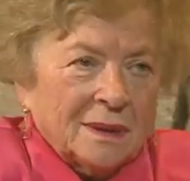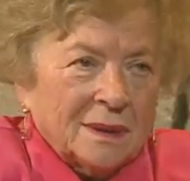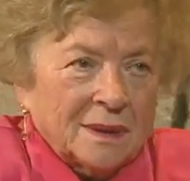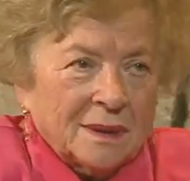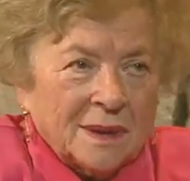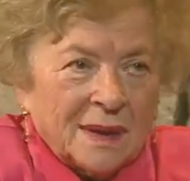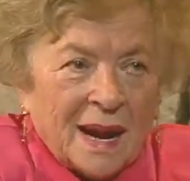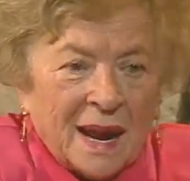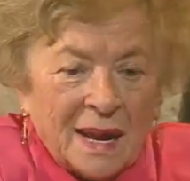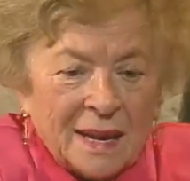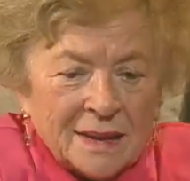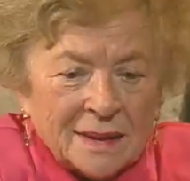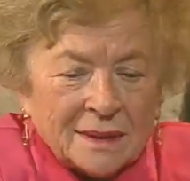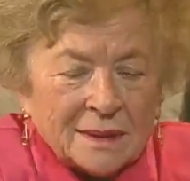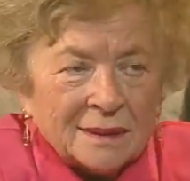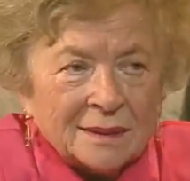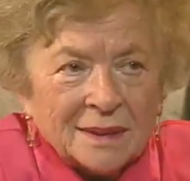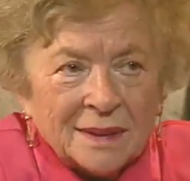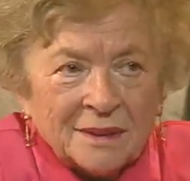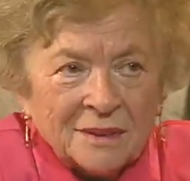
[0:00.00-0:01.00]

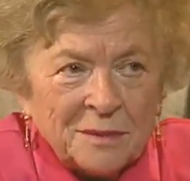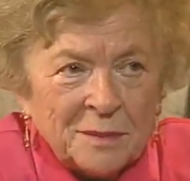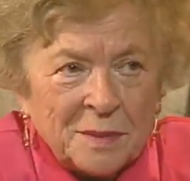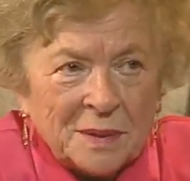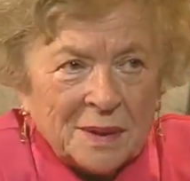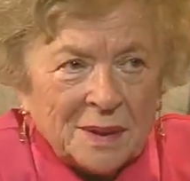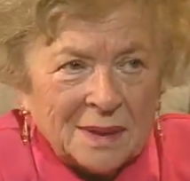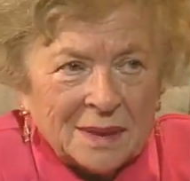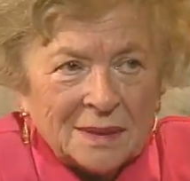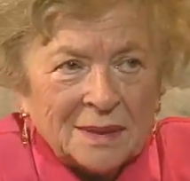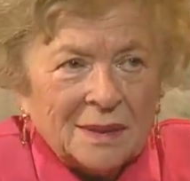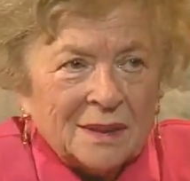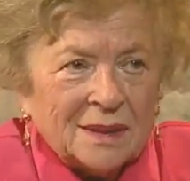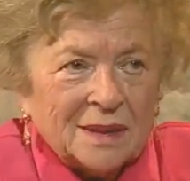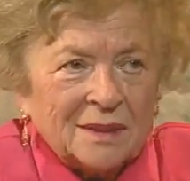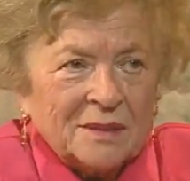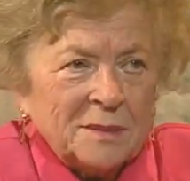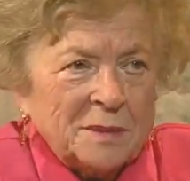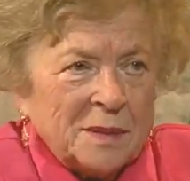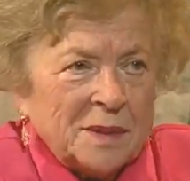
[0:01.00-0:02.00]
liar! give me a little,
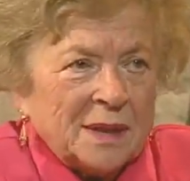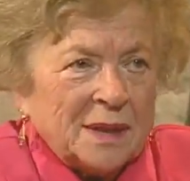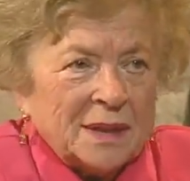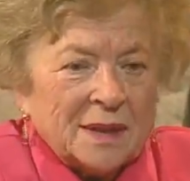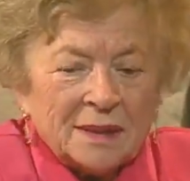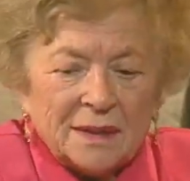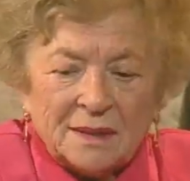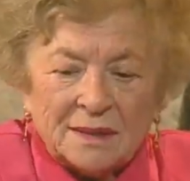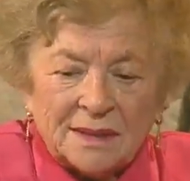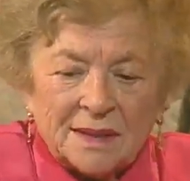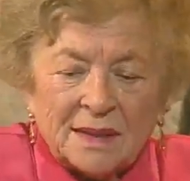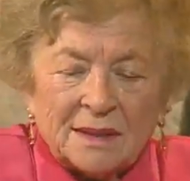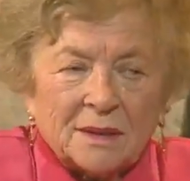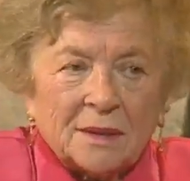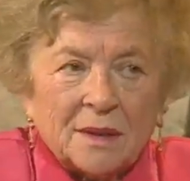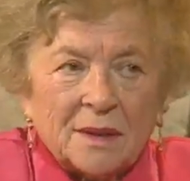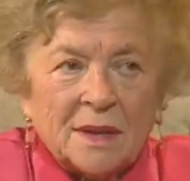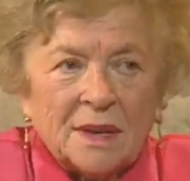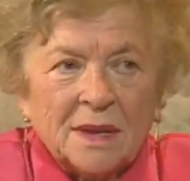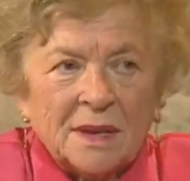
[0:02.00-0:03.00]
give me a little.
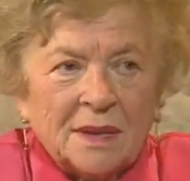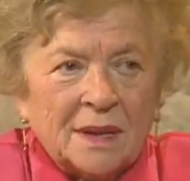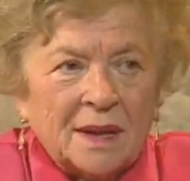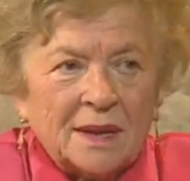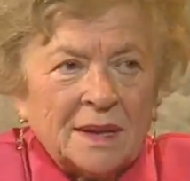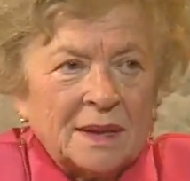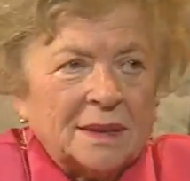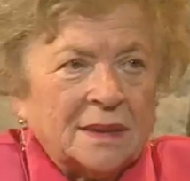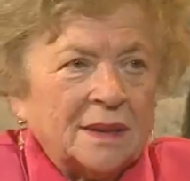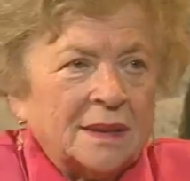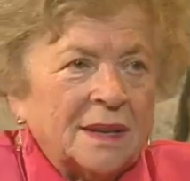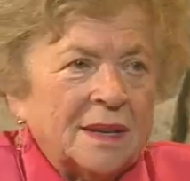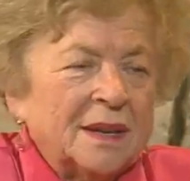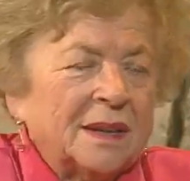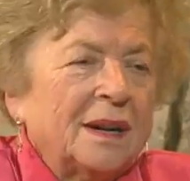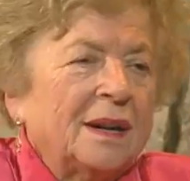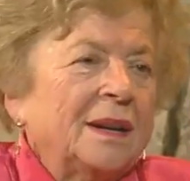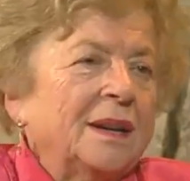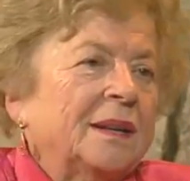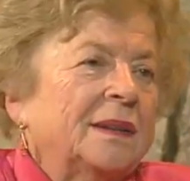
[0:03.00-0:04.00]
didn't here a little,
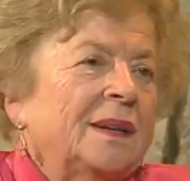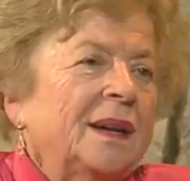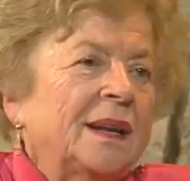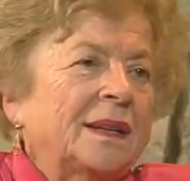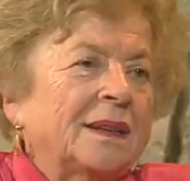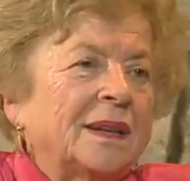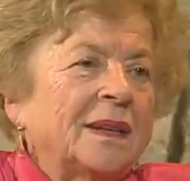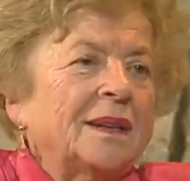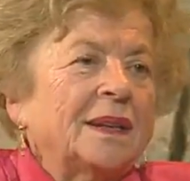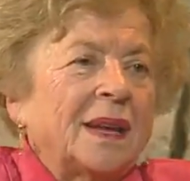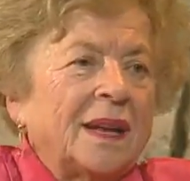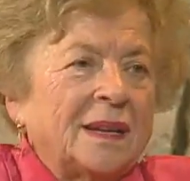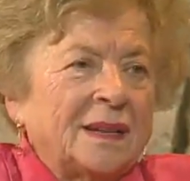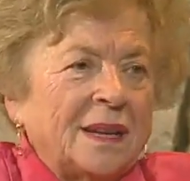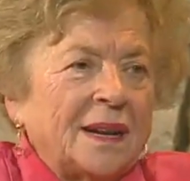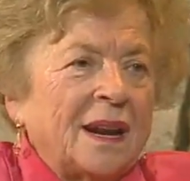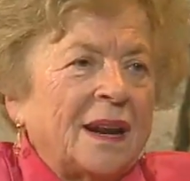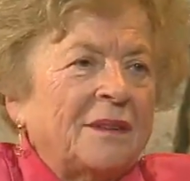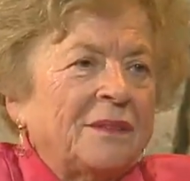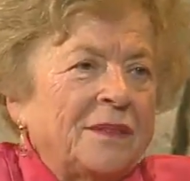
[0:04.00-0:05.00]
here a little. I didn't have
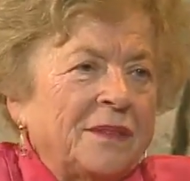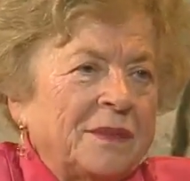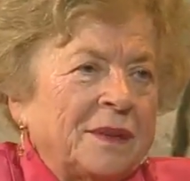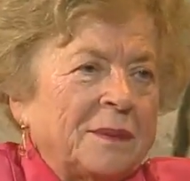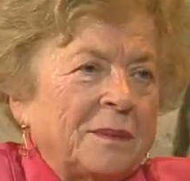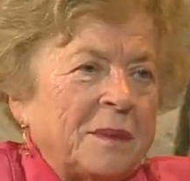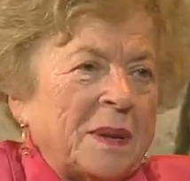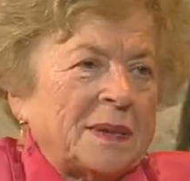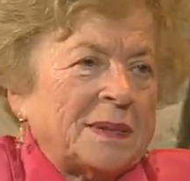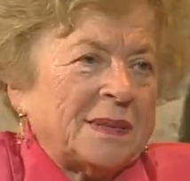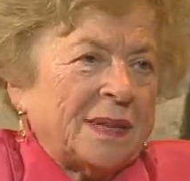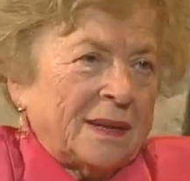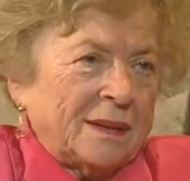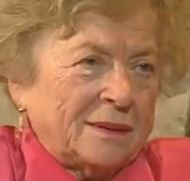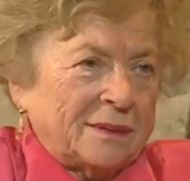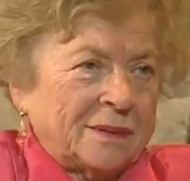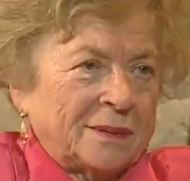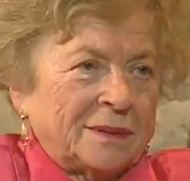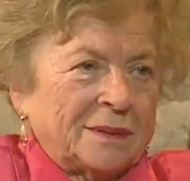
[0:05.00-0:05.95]
enough for myself